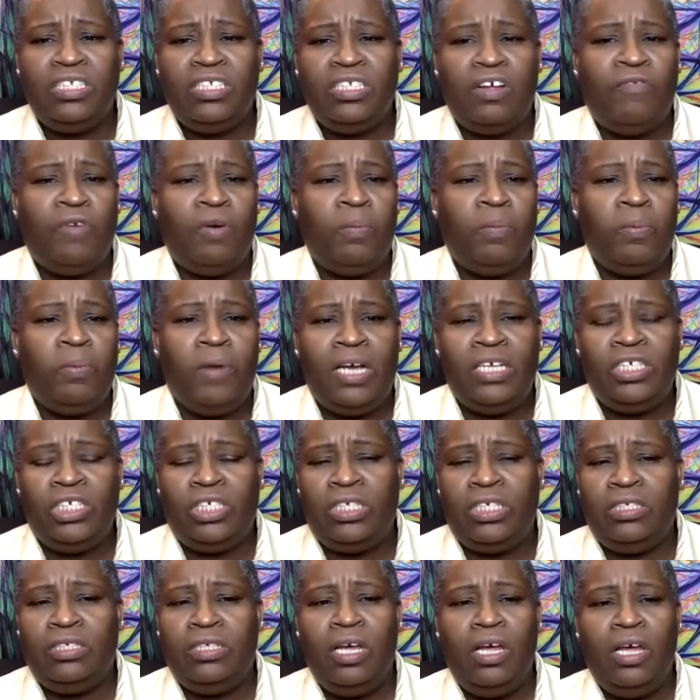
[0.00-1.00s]
of
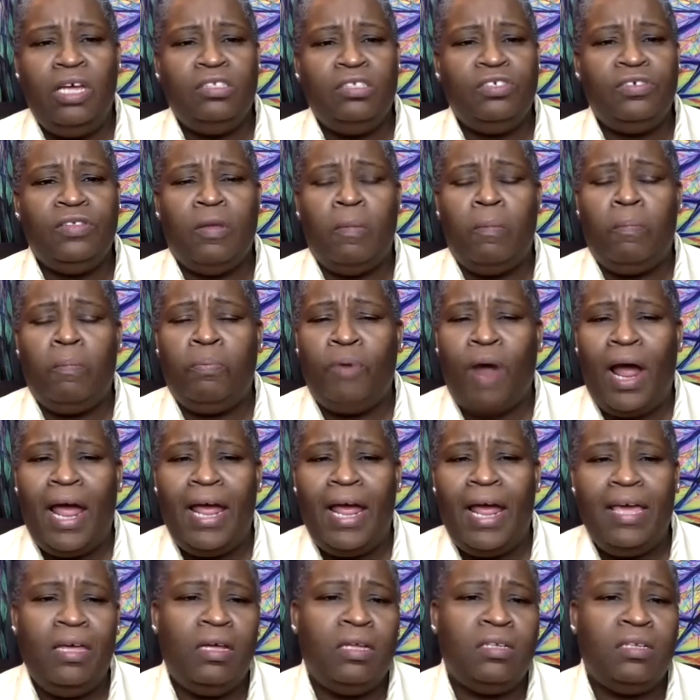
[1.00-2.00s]
oppression to the bright
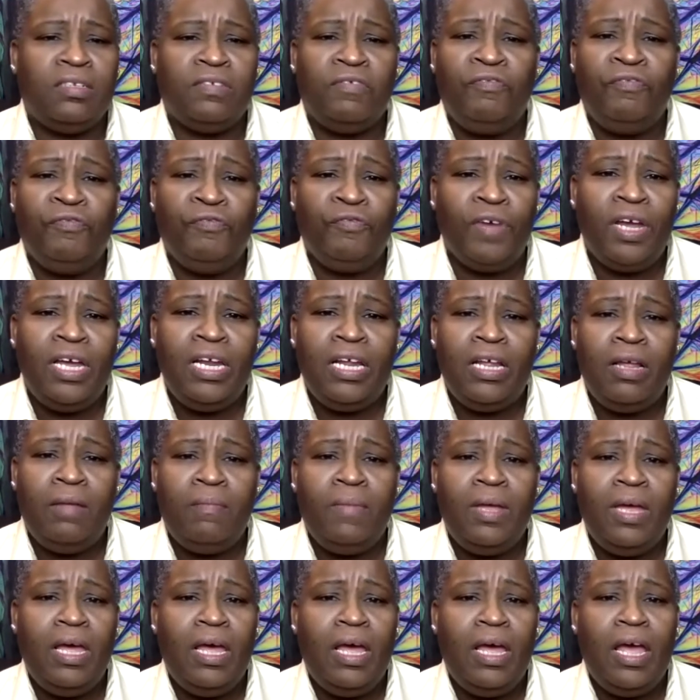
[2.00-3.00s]
hills of
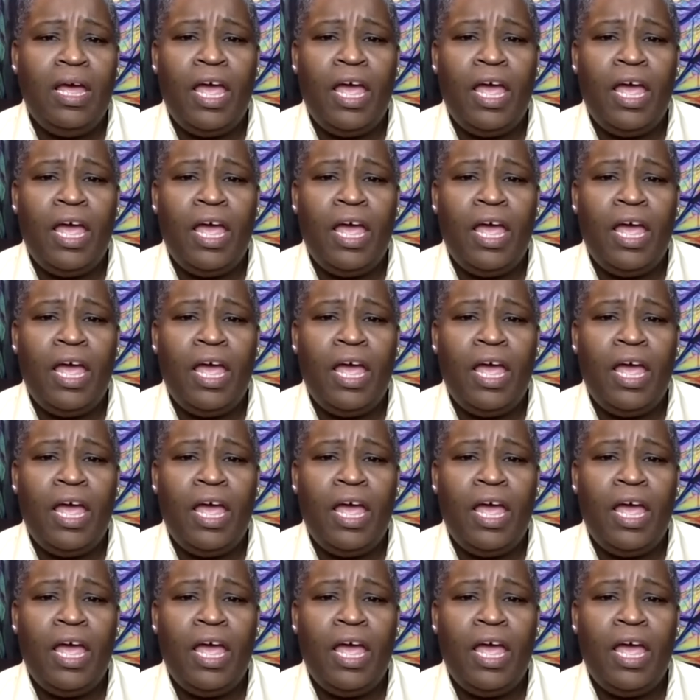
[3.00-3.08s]
freedom,